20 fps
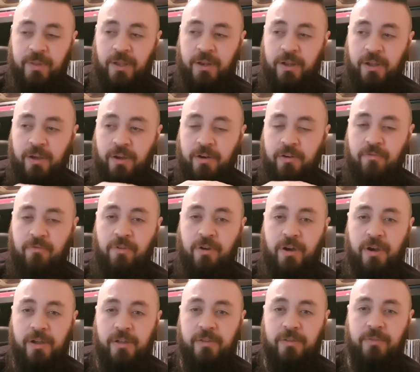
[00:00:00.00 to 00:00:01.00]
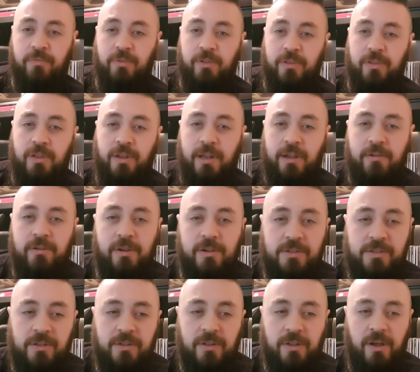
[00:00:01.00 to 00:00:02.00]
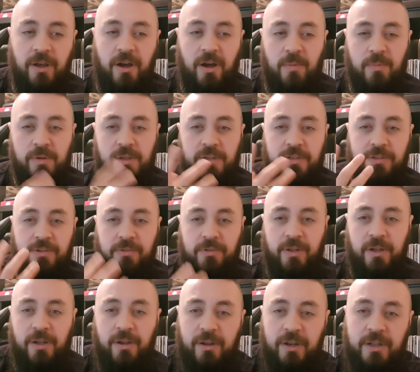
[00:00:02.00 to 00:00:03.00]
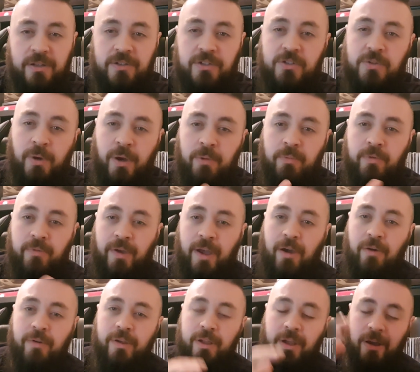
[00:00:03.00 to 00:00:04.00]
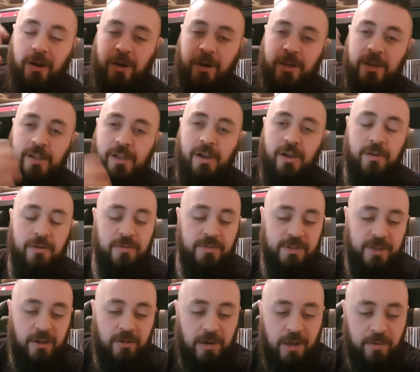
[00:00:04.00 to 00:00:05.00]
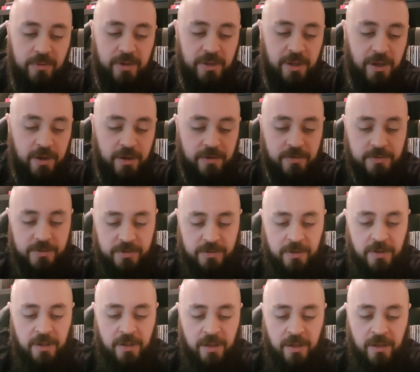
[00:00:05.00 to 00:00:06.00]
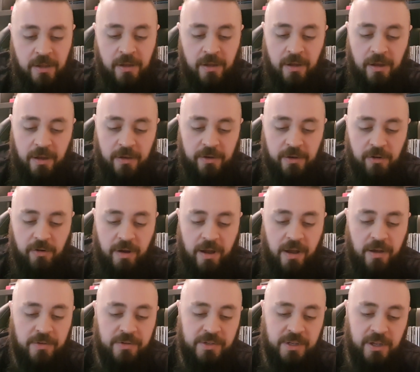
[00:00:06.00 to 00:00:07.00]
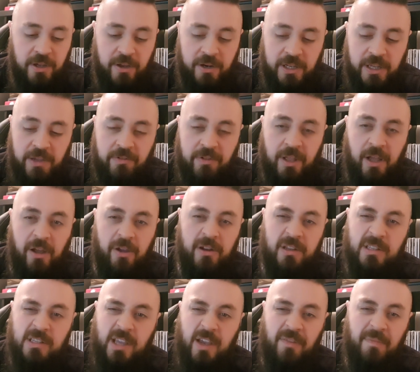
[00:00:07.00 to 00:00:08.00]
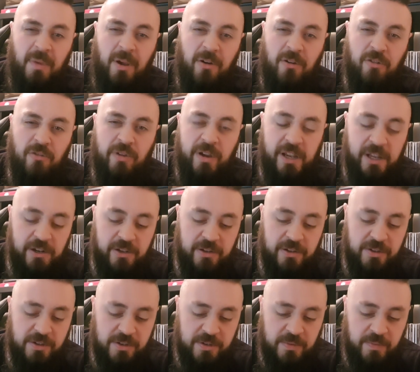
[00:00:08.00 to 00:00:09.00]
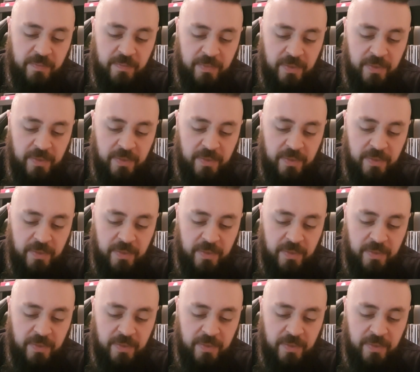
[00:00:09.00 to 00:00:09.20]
and they kind of ride with the lyrics, so the harmonies and all that kind of intertwine with how high he goes and how low he goes, and the growls then kind of give it that kind of death metal grittiness.